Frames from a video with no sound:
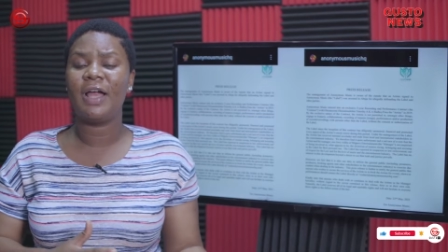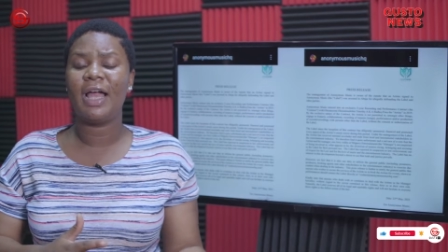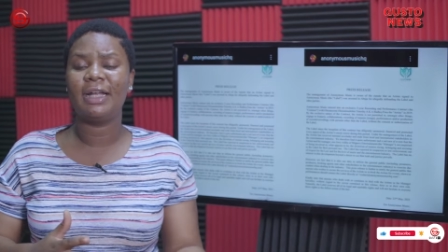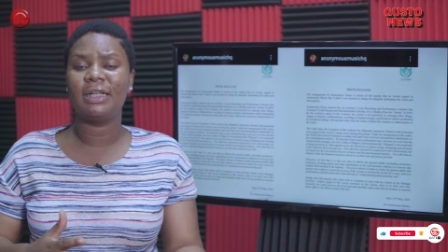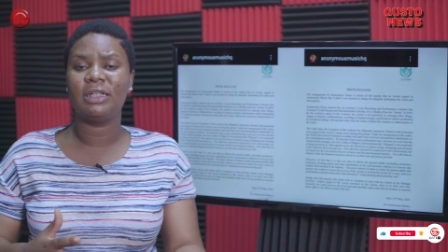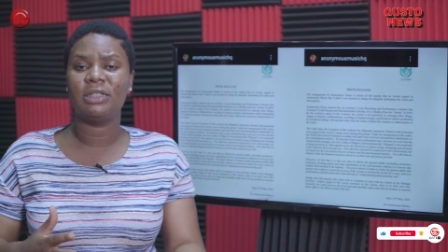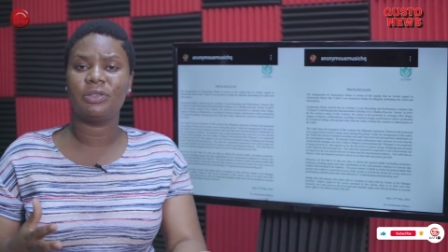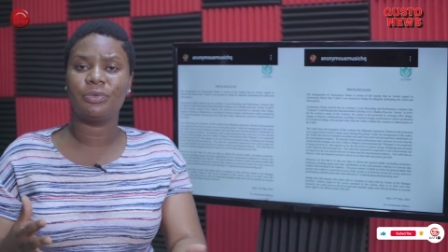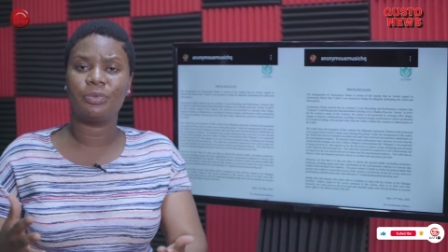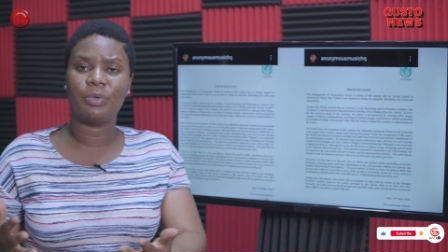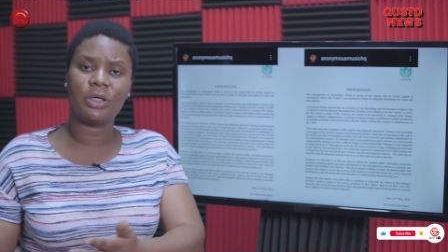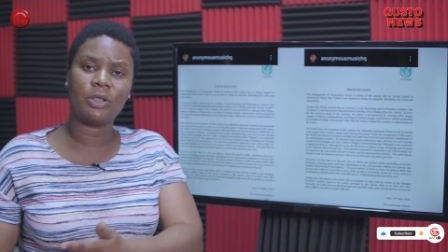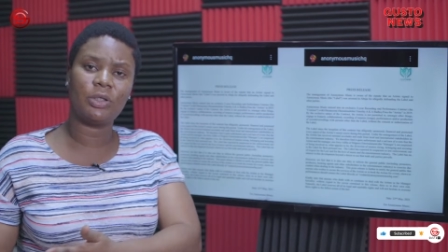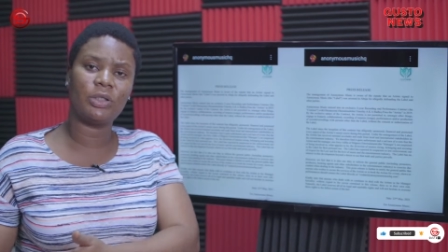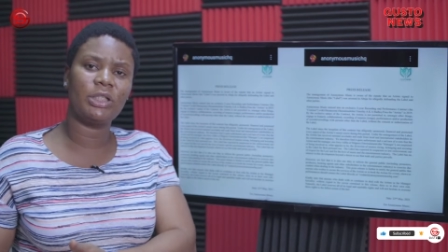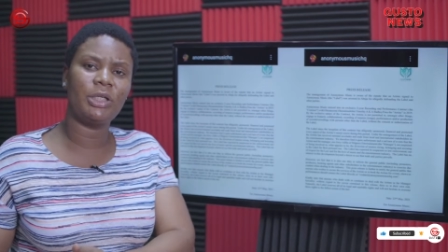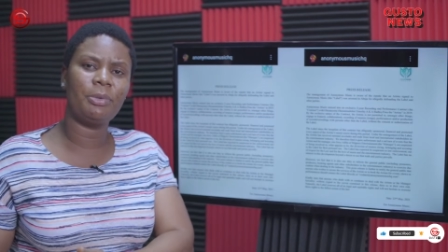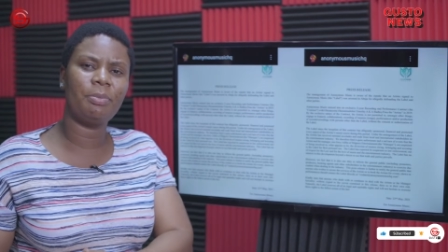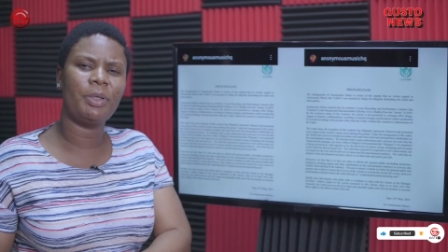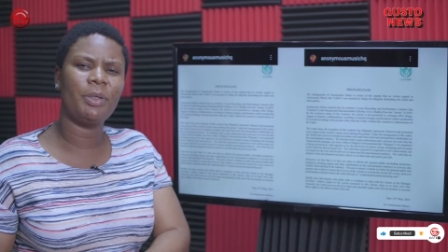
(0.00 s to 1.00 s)
and his
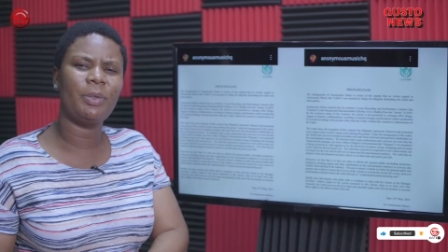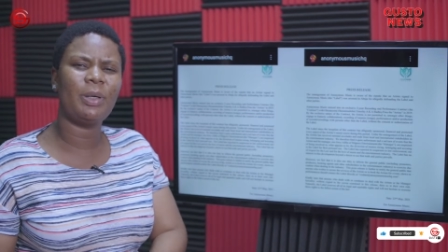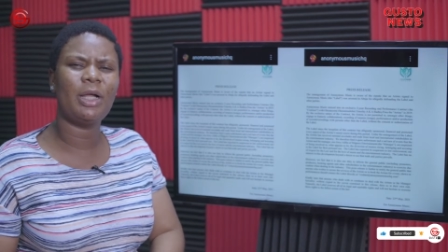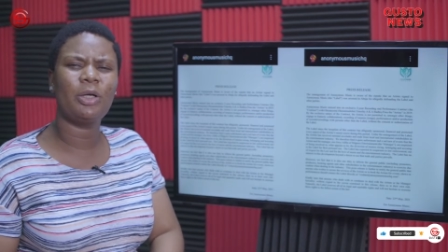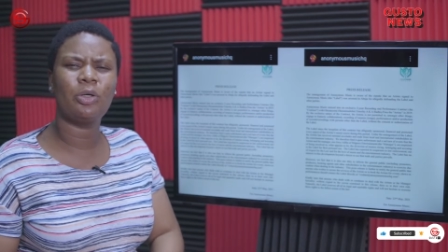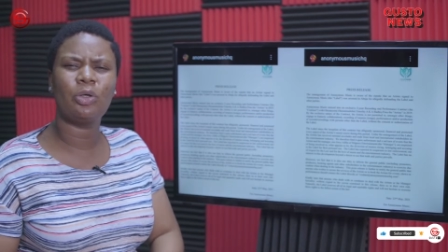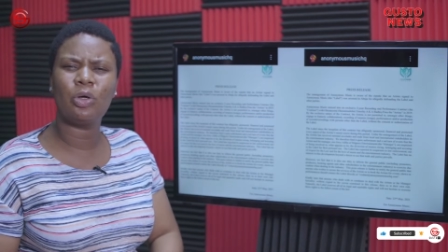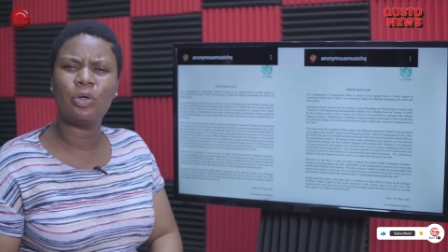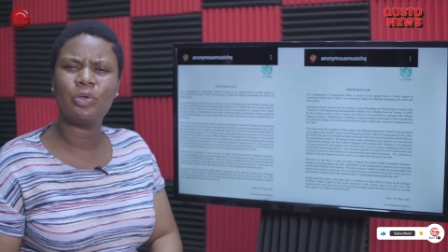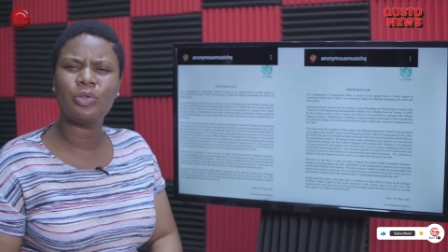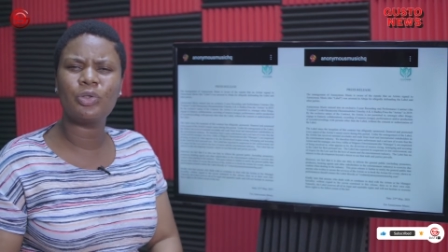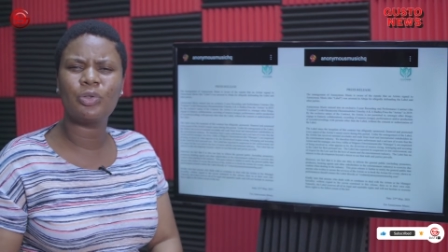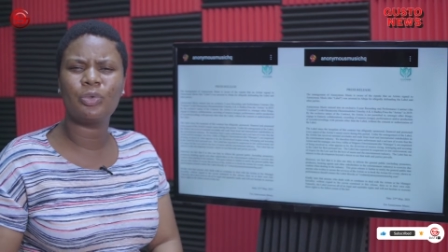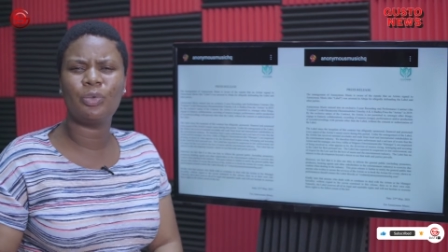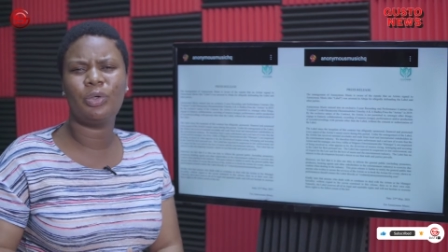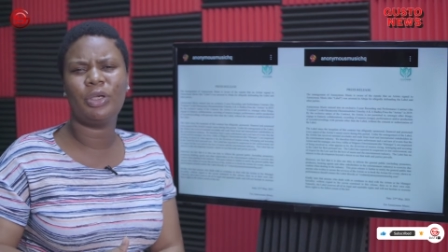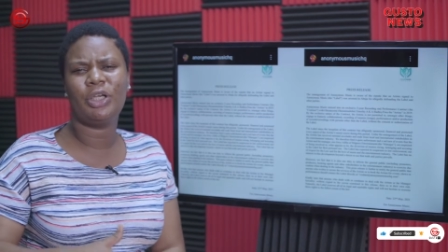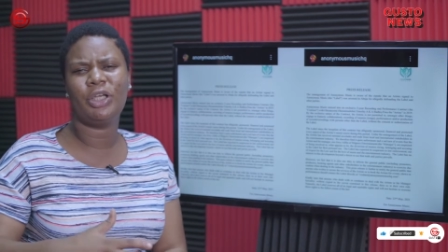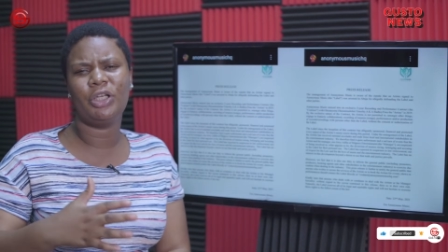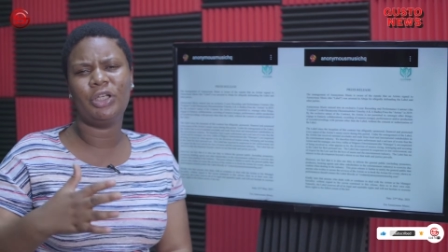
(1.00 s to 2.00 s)
record label and
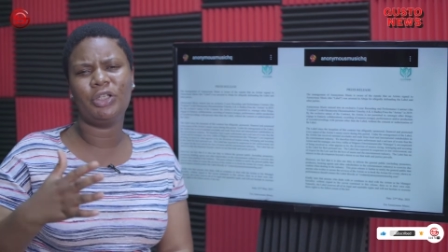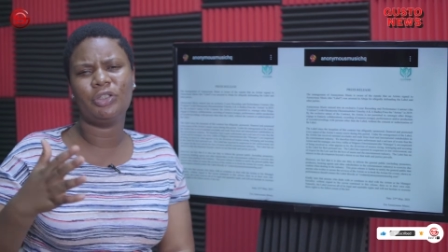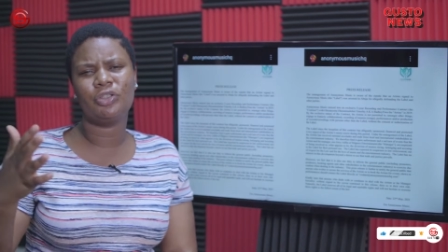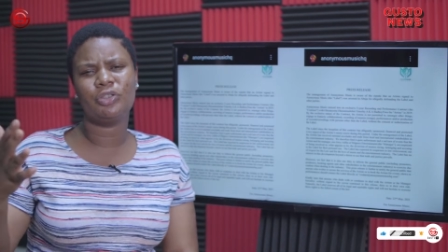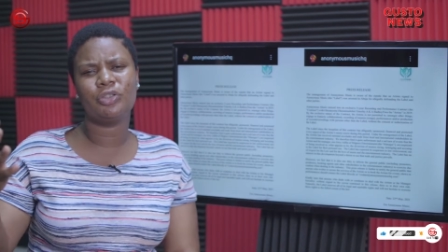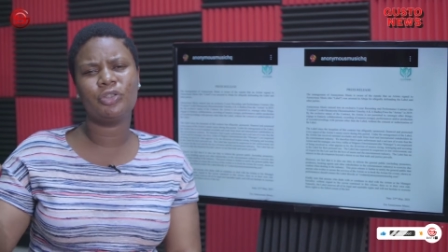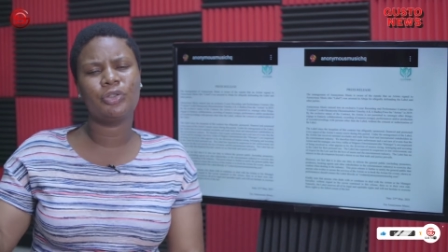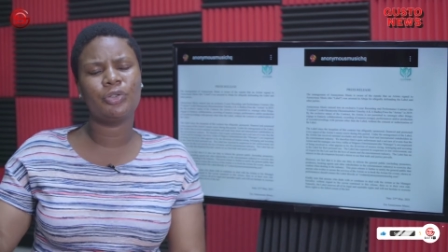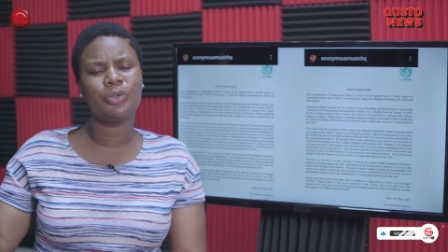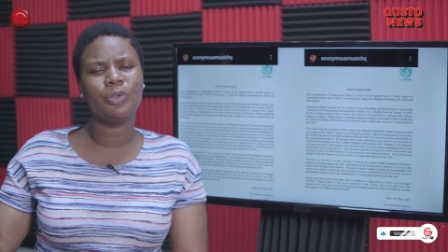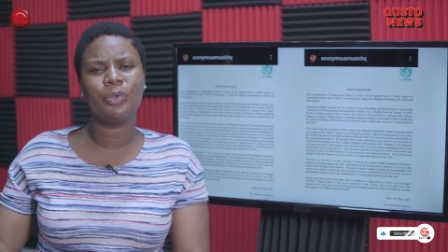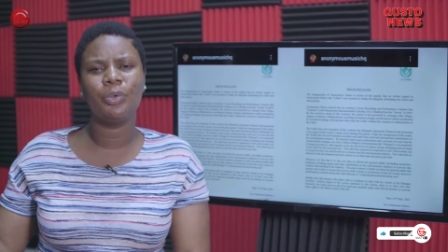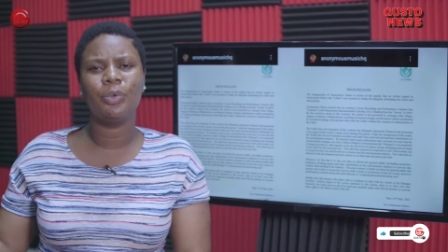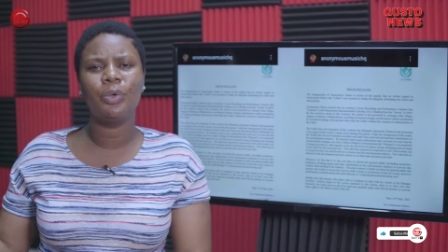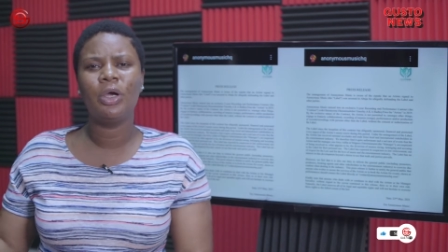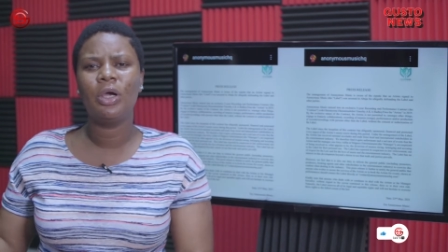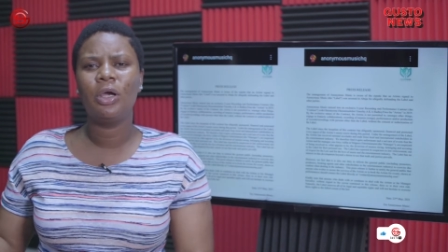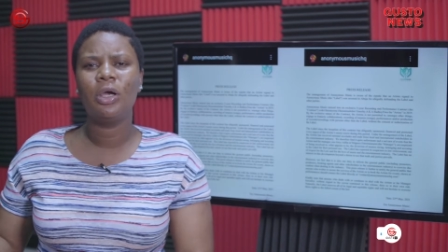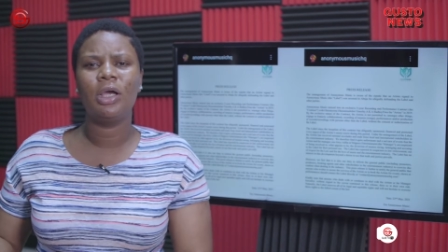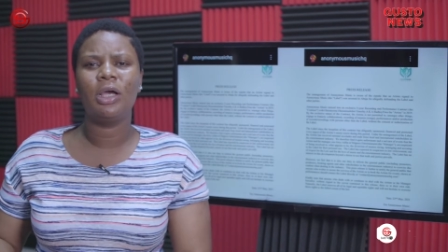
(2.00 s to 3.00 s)
also a
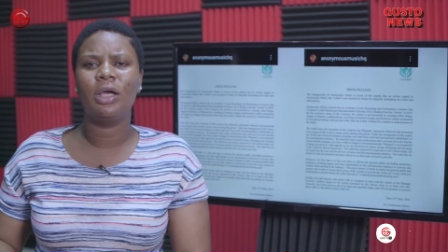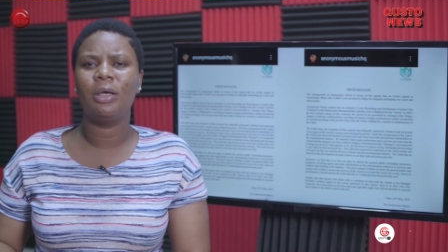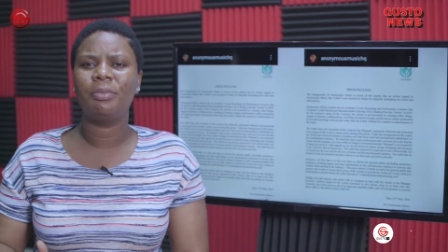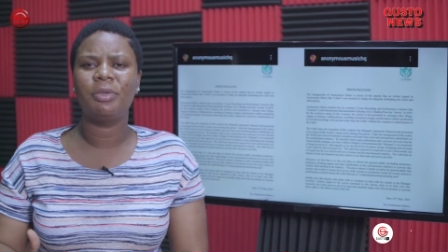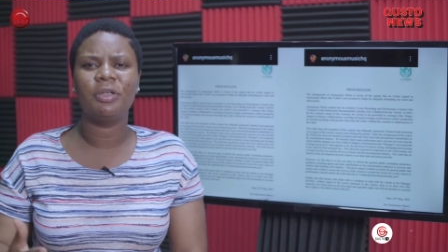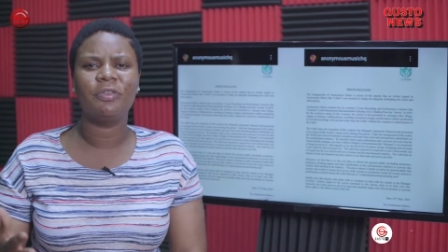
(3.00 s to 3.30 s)
show um,